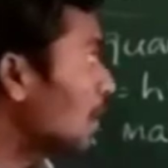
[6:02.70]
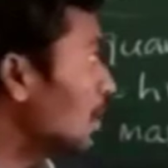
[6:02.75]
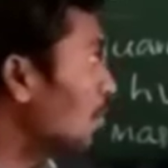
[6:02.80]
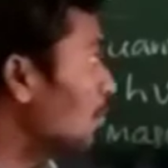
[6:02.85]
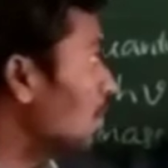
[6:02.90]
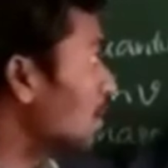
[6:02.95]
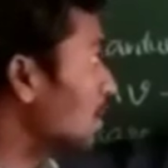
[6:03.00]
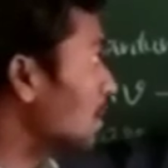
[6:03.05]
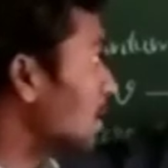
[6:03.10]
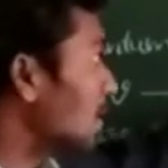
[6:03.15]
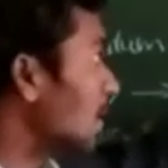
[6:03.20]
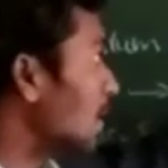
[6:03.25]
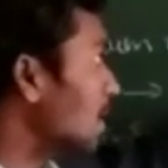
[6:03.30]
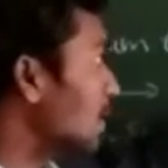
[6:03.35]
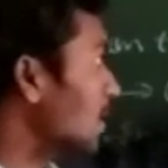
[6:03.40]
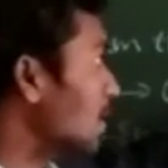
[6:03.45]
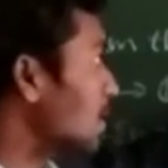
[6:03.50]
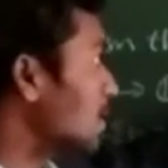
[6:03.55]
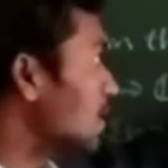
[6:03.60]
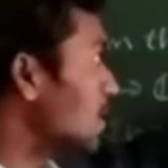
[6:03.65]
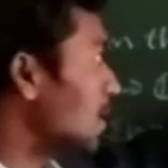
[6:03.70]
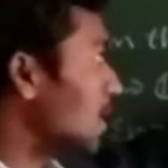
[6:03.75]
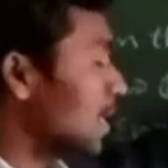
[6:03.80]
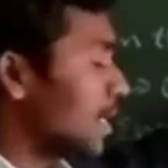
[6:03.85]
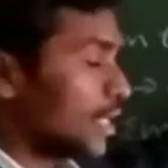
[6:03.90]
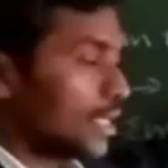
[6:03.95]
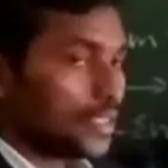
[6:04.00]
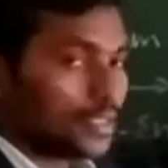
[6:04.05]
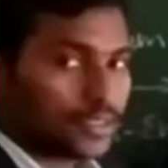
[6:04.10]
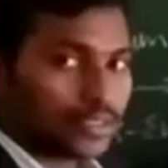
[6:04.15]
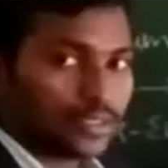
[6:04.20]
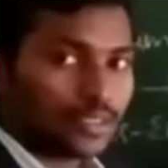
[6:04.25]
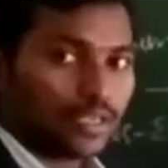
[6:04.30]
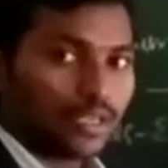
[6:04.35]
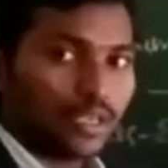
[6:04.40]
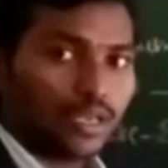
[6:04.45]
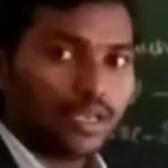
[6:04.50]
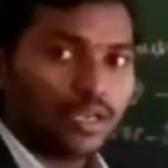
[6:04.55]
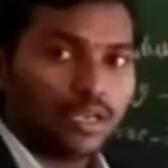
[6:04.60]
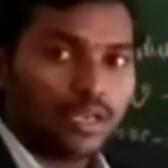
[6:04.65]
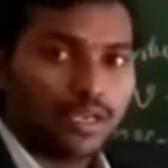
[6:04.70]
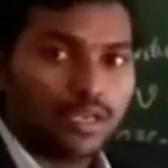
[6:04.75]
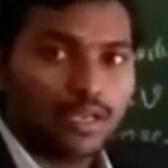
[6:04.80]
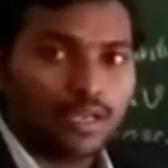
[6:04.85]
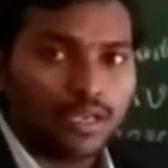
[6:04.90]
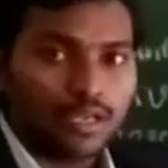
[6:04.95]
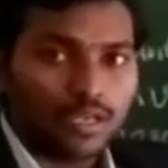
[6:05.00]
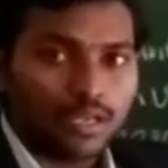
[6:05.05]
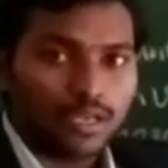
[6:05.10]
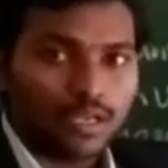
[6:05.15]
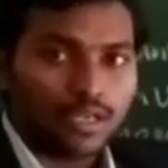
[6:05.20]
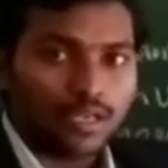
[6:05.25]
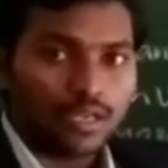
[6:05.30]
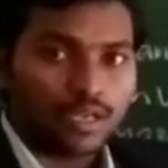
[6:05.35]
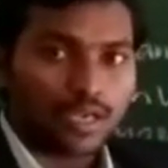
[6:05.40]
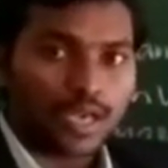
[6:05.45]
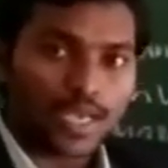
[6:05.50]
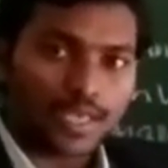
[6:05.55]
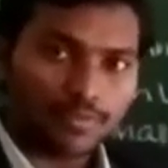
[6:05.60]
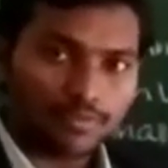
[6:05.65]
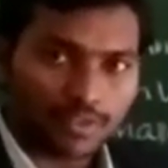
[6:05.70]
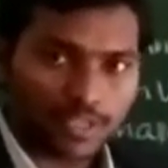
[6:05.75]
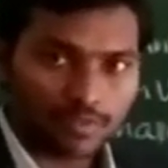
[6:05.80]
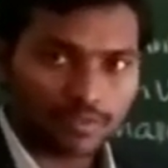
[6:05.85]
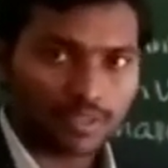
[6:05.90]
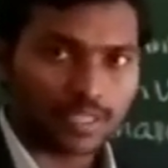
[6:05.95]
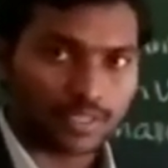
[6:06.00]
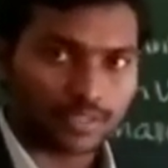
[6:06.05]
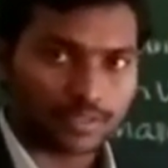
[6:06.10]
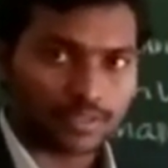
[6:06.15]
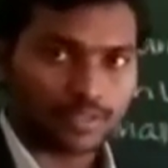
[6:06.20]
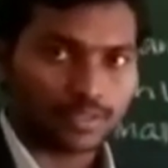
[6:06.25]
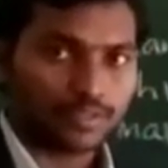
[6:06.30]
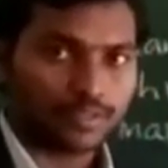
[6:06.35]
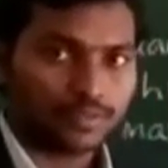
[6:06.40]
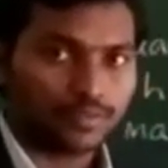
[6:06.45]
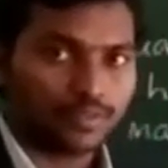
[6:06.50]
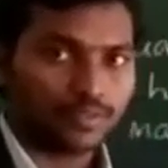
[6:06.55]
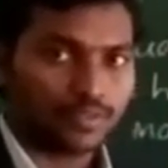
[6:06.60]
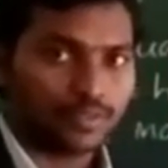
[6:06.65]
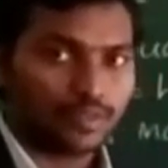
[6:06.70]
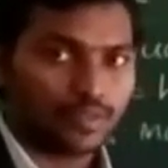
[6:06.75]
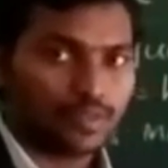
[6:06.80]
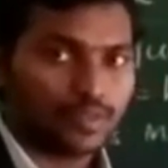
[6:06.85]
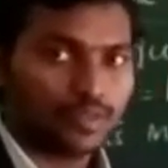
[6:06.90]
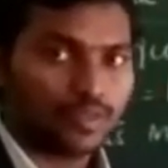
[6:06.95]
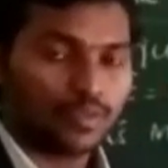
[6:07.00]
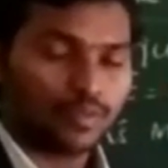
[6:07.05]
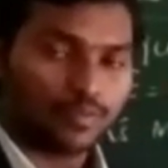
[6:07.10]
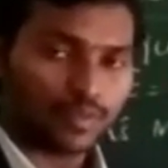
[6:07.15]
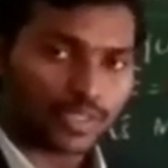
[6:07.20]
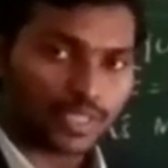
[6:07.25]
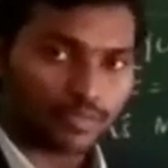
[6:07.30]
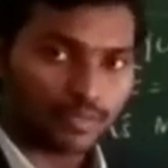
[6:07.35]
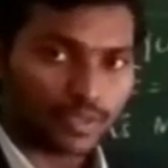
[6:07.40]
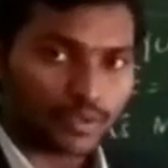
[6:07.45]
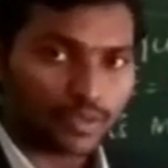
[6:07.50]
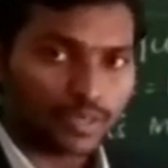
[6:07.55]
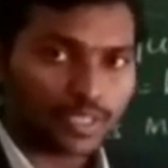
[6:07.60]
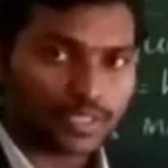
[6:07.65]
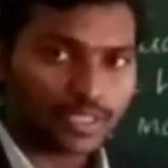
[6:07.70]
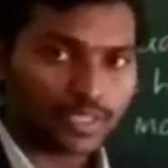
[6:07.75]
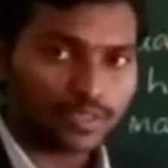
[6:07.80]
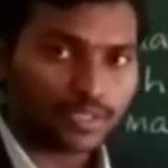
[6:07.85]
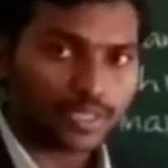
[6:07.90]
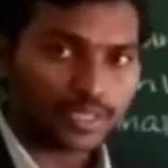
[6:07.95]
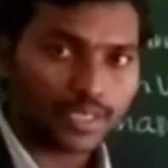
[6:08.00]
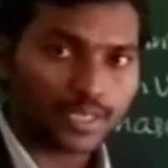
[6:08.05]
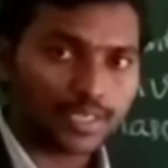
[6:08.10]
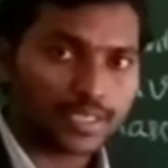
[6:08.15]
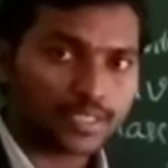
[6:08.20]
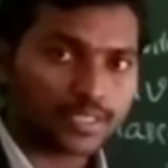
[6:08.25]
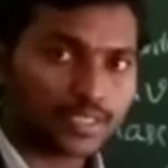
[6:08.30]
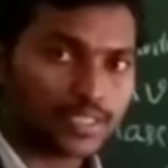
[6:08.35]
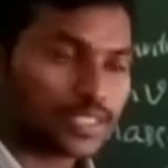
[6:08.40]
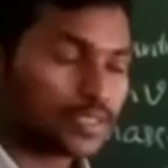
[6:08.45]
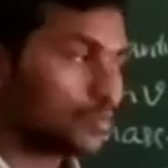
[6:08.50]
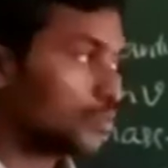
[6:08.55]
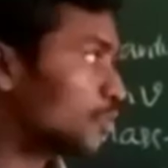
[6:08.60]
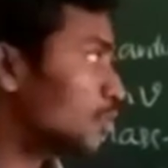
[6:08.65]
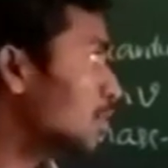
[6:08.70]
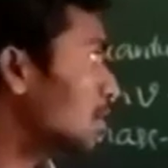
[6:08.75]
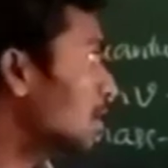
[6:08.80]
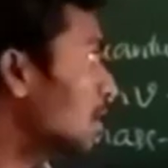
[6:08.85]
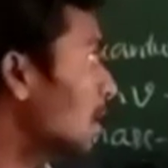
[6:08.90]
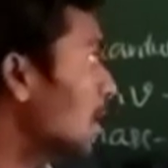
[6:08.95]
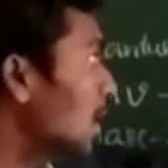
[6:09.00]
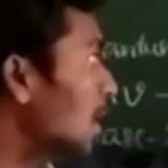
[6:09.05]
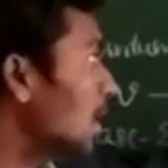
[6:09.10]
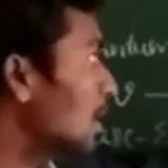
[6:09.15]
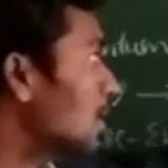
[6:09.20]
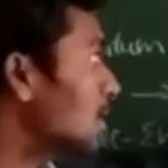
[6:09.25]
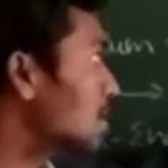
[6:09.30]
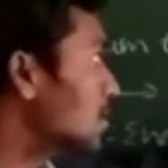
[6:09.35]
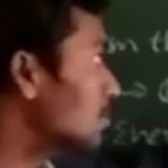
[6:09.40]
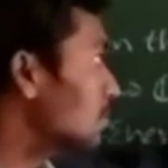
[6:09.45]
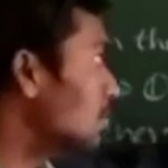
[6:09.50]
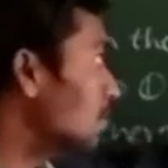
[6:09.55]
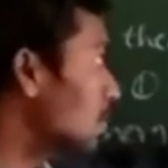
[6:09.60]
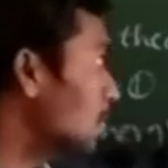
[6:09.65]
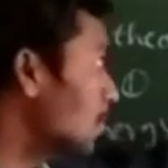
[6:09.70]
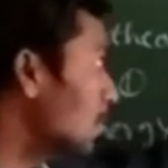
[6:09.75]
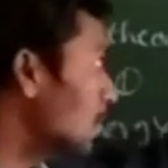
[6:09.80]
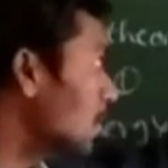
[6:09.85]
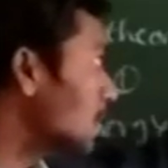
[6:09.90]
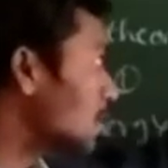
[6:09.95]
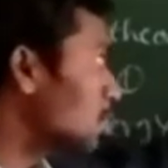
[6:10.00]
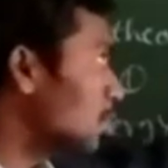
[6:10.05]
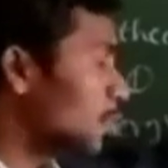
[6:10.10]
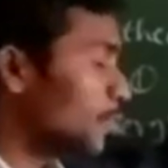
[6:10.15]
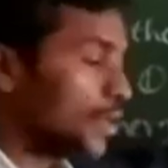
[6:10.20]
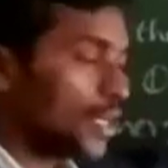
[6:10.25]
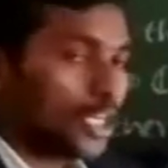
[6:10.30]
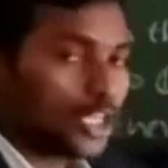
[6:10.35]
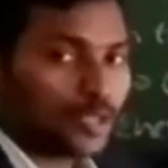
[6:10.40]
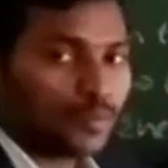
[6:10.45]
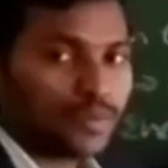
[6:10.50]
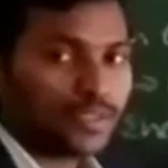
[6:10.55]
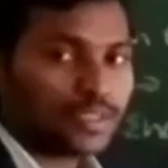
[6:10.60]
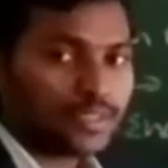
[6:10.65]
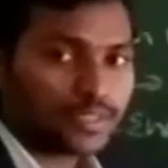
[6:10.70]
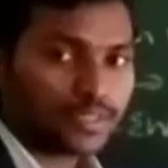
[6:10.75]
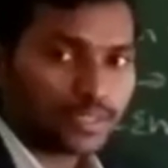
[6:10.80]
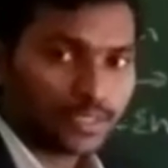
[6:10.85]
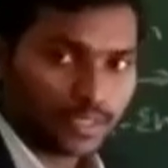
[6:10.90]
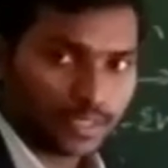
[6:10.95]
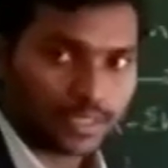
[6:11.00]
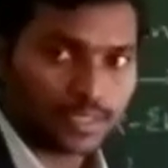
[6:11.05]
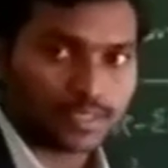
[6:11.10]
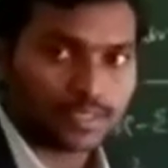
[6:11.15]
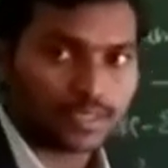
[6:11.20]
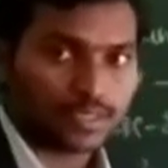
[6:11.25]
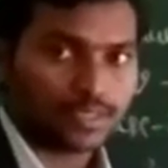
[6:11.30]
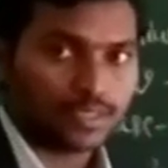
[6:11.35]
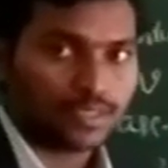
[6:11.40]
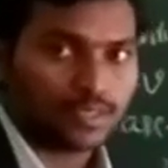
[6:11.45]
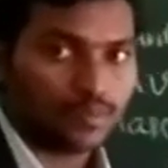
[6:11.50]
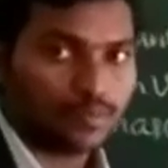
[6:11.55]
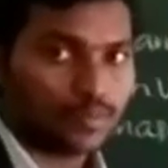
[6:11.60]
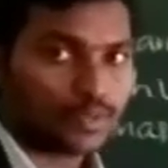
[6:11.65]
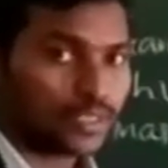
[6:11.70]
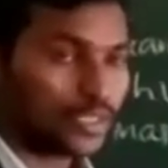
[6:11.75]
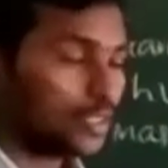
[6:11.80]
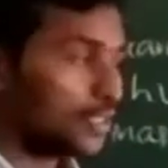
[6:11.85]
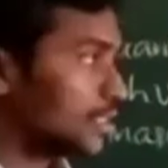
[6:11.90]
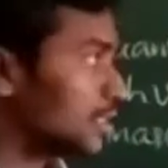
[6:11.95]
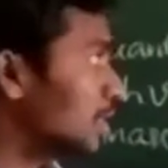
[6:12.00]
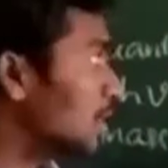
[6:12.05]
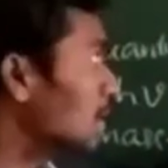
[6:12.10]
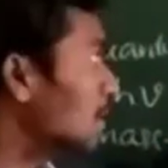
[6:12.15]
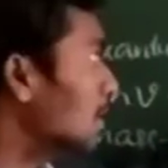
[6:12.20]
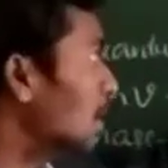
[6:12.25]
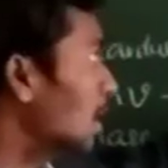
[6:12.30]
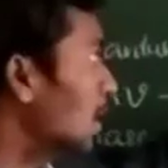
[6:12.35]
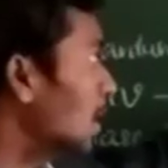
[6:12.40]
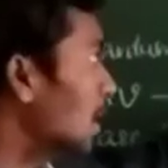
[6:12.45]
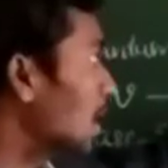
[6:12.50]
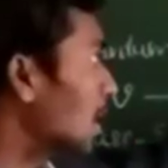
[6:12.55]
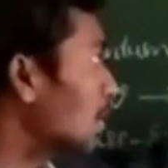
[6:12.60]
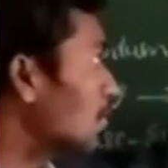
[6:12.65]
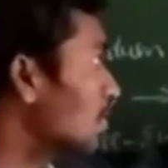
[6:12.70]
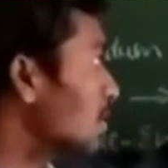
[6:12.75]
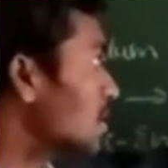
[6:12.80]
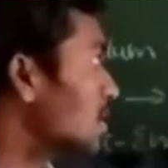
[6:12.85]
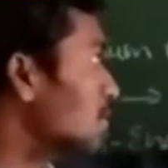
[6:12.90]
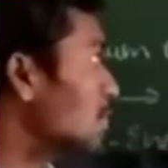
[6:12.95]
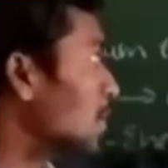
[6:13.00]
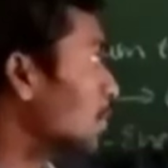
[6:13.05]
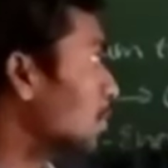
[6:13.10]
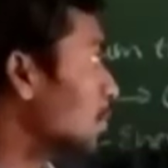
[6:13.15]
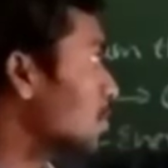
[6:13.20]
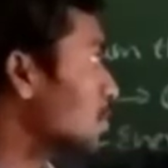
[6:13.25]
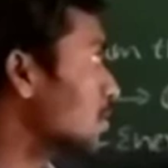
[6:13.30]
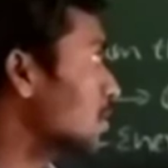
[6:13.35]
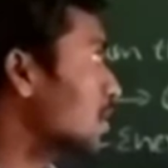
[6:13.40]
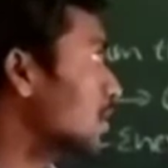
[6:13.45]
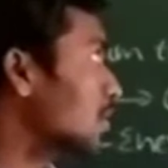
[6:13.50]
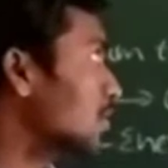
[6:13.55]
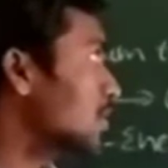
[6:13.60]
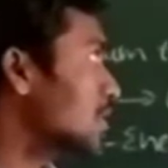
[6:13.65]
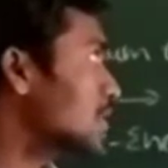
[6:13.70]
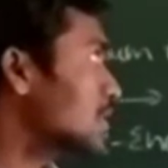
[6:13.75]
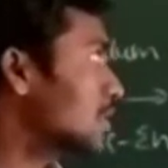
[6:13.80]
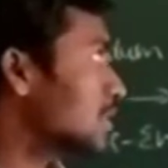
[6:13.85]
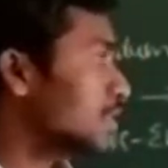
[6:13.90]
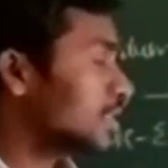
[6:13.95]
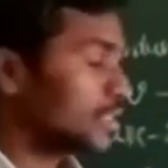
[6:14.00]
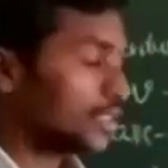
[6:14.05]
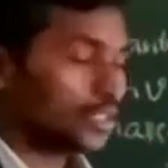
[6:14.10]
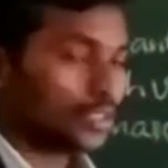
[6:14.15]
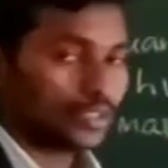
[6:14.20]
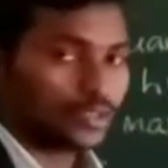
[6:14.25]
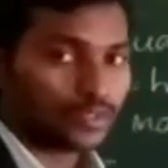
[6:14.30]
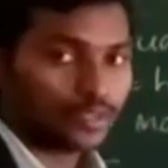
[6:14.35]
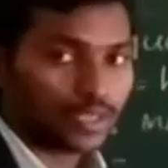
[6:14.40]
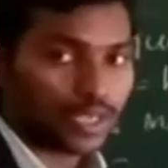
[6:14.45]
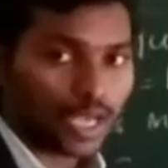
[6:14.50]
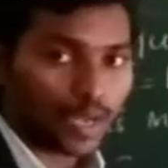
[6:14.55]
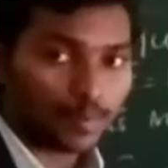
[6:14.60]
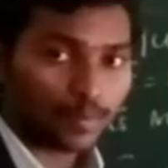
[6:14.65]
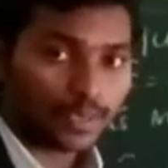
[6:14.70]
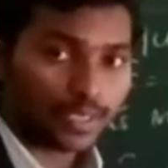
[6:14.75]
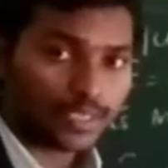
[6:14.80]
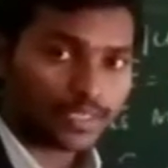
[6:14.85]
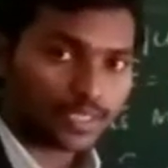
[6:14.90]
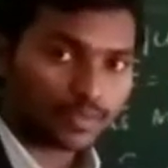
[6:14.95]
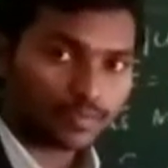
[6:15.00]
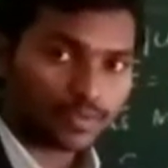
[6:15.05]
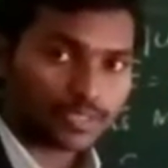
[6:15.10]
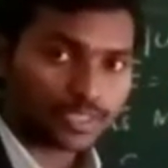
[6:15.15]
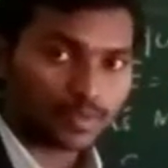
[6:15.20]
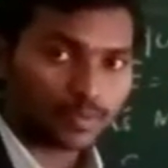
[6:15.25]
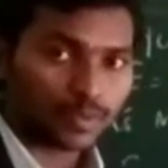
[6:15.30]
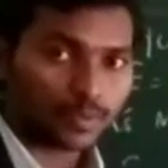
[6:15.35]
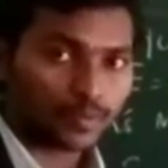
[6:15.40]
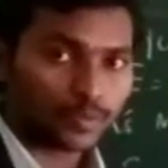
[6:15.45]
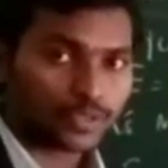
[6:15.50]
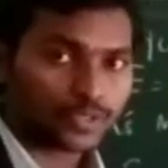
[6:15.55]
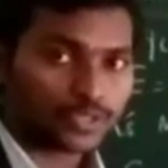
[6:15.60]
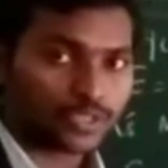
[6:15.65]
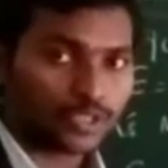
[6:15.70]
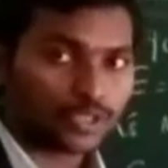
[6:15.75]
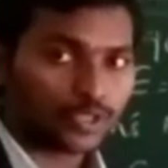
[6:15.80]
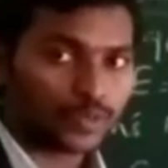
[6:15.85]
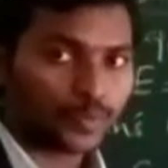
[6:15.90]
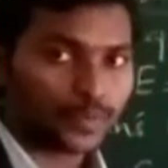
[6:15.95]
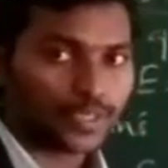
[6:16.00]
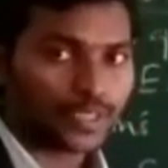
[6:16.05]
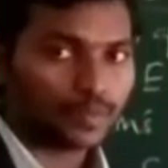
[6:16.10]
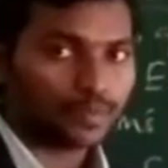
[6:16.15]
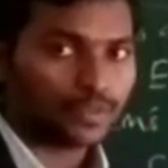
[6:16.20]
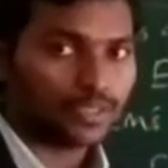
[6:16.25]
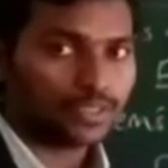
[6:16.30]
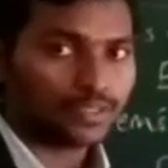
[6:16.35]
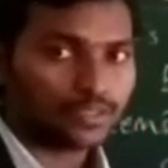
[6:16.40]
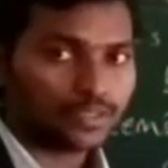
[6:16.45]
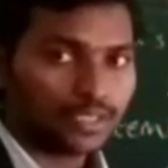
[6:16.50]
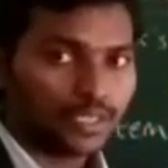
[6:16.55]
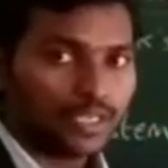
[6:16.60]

when the radiation has high wavelength, when the wavelength of the radiation is more, its momentum is less because they are inversely proportional to each other. So lambda is inversely proportional to P means